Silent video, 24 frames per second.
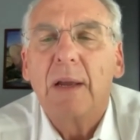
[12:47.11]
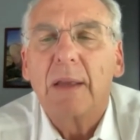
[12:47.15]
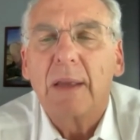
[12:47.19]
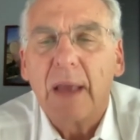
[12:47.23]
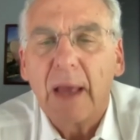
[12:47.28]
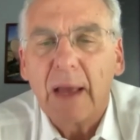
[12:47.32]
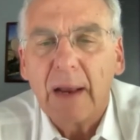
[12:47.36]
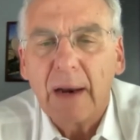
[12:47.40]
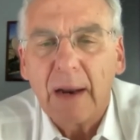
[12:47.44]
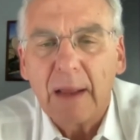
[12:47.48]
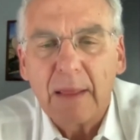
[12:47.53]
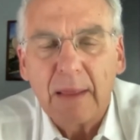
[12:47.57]

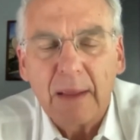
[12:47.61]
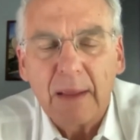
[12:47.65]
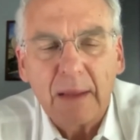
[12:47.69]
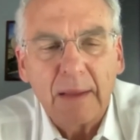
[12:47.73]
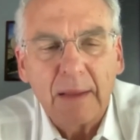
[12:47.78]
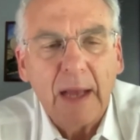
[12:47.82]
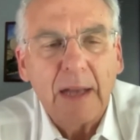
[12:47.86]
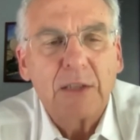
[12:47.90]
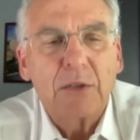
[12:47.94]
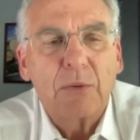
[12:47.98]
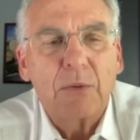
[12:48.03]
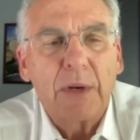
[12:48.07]
Again, I think
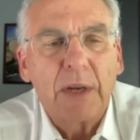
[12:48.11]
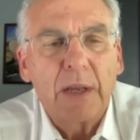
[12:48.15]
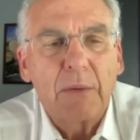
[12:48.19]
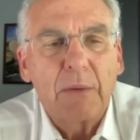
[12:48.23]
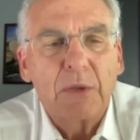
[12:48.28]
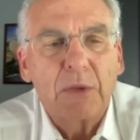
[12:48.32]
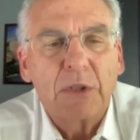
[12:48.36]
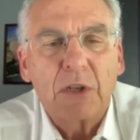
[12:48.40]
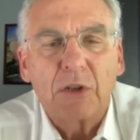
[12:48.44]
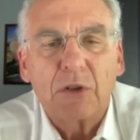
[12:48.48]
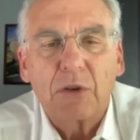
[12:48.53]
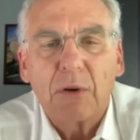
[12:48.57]
that's what he
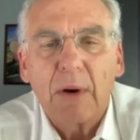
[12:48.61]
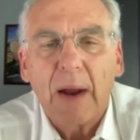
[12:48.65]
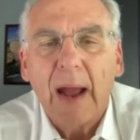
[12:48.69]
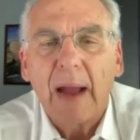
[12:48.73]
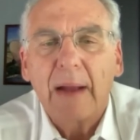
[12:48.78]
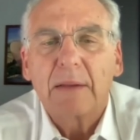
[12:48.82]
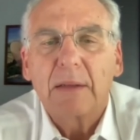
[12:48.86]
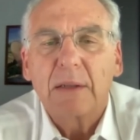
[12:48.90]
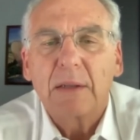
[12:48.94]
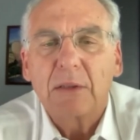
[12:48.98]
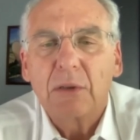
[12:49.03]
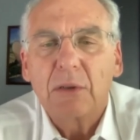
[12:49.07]
was
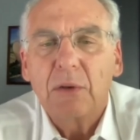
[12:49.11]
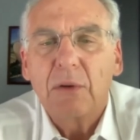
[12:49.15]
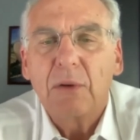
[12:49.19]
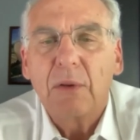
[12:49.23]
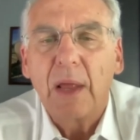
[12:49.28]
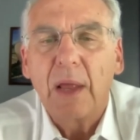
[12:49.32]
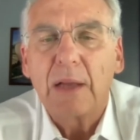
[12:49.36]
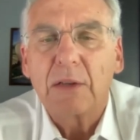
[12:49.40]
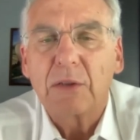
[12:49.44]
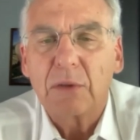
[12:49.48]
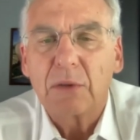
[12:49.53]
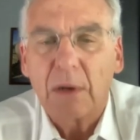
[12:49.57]
attracted to,
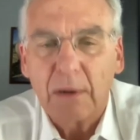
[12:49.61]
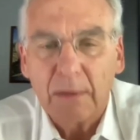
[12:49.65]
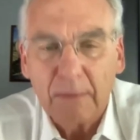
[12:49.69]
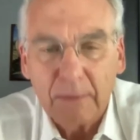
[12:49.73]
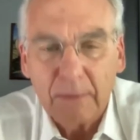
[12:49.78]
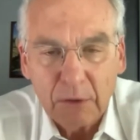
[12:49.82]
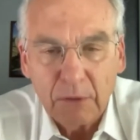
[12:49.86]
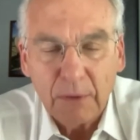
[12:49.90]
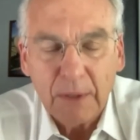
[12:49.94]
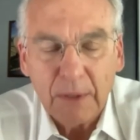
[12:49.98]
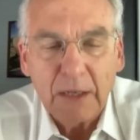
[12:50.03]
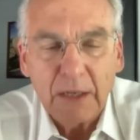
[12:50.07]
that sort
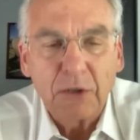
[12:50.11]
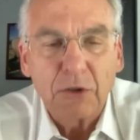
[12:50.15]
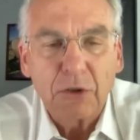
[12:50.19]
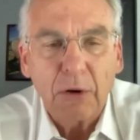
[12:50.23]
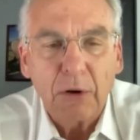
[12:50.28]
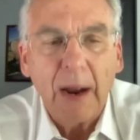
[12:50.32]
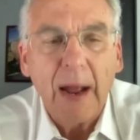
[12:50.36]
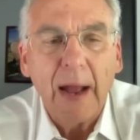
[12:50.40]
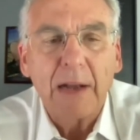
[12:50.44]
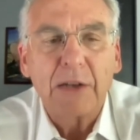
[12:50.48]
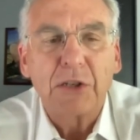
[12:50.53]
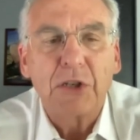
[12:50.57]
of Greek
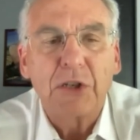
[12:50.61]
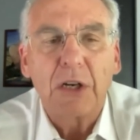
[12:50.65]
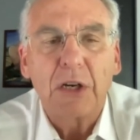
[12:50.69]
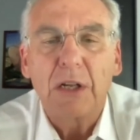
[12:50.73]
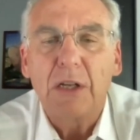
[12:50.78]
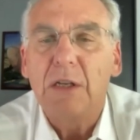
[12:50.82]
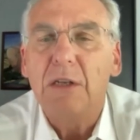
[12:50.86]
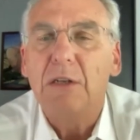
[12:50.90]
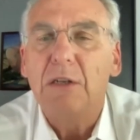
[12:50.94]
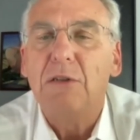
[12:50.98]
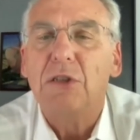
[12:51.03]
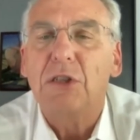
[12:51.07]

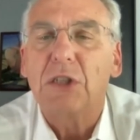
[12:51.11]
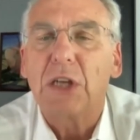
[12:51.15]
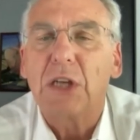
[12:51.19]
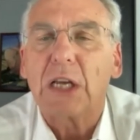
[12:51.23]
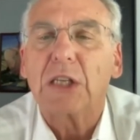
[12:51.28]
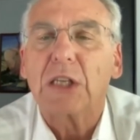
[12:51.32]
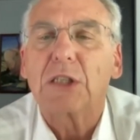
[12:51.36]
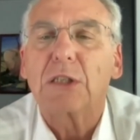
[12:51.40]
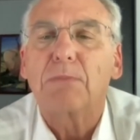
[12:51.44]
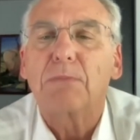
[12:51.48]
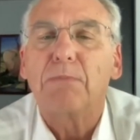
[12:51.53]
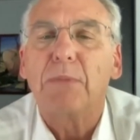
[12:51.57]
tragedy,
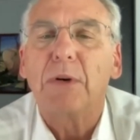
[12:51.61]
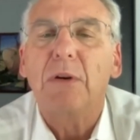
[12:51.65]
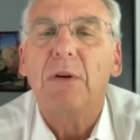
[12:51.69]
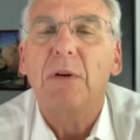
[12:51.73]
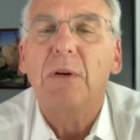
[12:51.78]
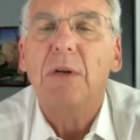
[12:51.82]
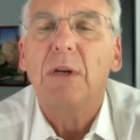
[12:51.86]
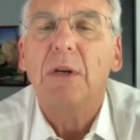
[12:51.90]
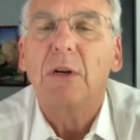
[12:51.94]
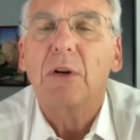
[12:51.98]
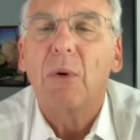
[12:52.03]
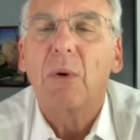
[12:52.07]

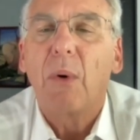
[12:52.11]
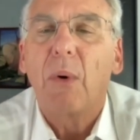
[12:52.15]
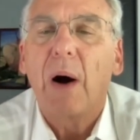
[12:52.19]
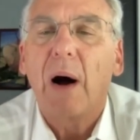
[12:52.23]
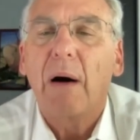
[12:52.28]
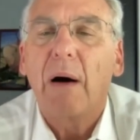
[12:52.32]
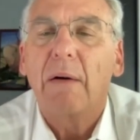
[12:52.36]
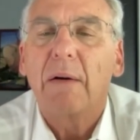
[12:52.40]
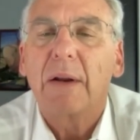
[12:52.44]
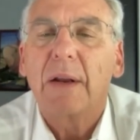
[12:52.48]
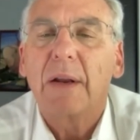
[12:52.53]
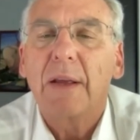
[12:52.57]
Shakespearean
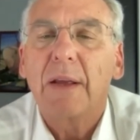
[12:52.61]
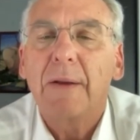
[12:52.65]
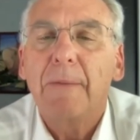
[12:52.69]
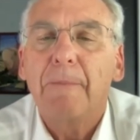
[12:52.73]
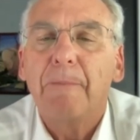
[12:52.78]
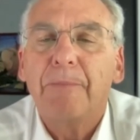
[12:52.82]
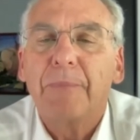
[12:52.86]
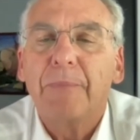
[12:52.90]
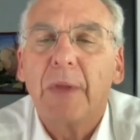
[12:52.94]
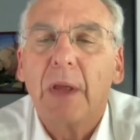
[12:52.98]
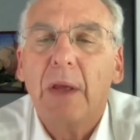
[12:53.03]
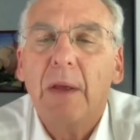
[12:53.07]
quality.
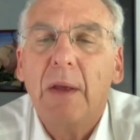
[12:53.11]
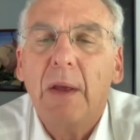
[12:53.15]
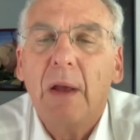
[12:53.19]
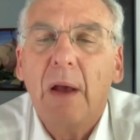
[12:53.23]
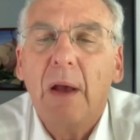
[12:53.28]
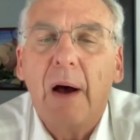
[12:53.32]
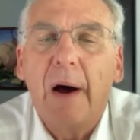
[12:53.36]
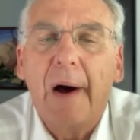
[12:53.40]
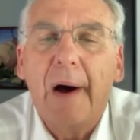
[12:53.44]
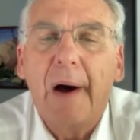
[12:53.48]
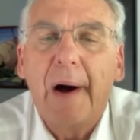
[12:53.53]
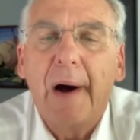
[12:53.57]

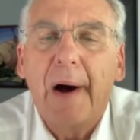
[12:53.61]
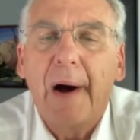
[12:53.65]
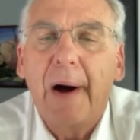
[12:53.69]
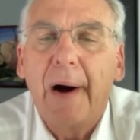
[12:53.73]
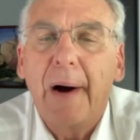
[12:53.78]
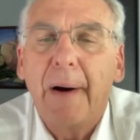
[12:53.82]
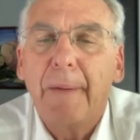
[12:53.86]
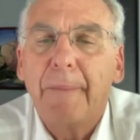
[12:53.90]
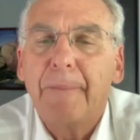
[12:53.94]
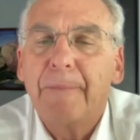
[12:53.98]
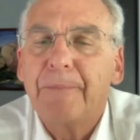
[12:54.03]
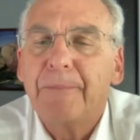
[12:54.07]

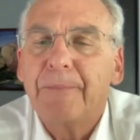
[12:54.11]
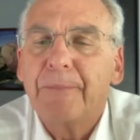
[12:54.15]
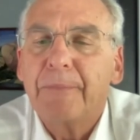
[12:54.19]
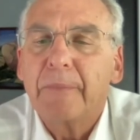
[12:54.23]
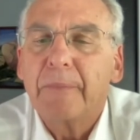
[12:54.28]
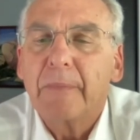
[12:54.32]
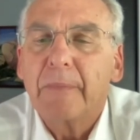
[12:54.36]
You